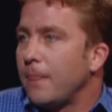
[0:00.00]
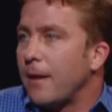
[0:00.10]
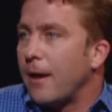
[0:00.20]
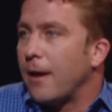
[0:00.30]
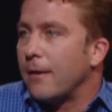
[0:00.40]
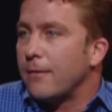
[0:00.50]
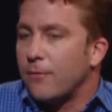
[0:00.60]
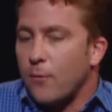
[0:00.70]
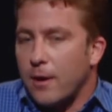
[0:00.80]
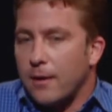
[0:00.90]
And the
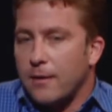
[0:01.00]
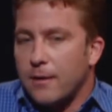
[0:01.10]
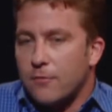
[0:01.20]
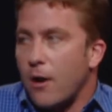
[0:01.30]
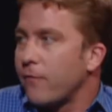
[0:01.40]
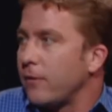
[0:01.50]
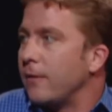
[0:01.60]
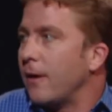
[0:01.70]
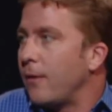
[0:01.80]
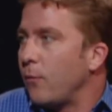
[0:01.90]
way it's often
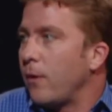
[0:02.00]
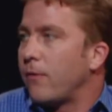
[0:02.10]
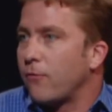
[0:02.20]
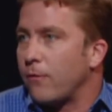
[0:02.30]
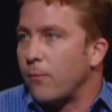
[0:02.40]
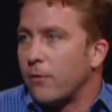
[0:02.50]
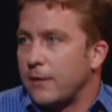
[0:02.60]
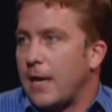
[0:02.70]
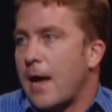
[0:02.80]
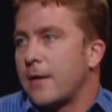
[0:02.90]
done with sort of
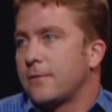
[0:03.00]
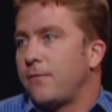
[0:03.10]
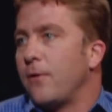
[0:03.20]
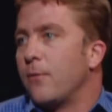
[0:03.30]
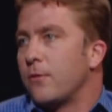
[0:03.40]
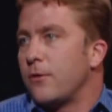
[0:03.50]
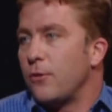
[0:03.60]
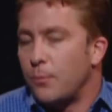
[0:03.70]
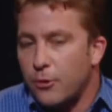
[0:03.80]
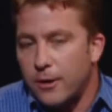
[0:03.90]
multicast films is you
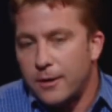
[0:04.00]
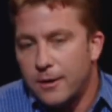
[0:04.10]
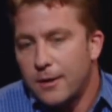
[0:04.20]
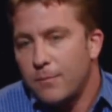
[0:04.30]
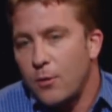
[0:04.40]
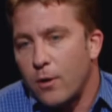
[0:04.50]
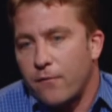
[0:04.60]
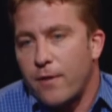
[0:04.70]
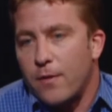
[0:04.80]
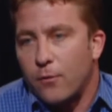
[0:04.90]
put, you want to
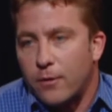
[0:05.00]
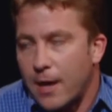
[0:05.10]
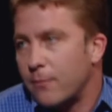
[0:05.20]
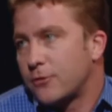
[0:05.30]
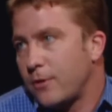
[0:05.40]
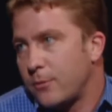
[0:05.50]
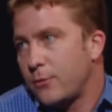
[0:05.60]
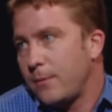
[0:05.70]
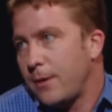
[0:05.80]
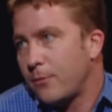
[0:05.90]
find the real chemistry between
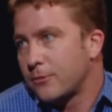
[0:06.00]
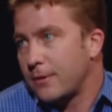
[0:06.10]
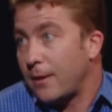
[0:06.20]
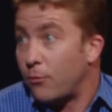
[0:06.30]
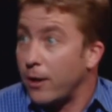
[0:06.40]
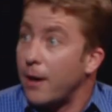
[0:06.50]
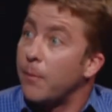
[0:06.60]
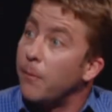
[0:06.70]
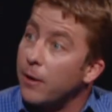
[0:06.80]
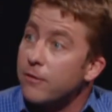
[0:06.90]
people, so they bring up a
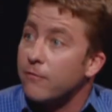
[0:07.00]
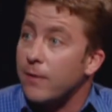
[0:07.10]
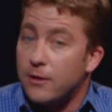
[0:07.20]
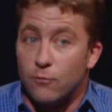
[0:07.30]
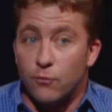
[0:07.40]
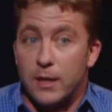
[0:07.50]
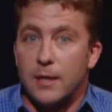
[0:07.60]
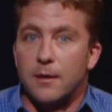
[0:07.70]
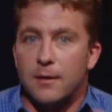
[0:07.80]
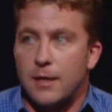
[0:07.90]
bunch of, and you
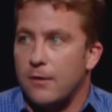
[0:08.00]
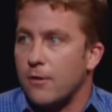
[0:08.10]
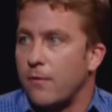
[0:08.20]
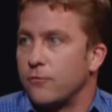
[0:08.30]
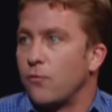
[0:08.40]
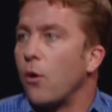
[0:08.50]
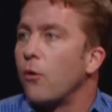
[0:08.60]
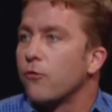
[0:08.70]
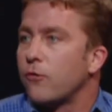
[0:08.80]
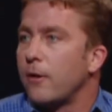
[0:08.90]
read each other's
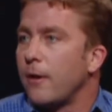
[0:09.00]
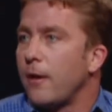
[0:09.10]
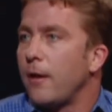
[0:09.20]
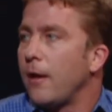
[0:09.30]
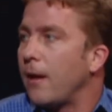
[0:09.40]
roles. Mm-hmm.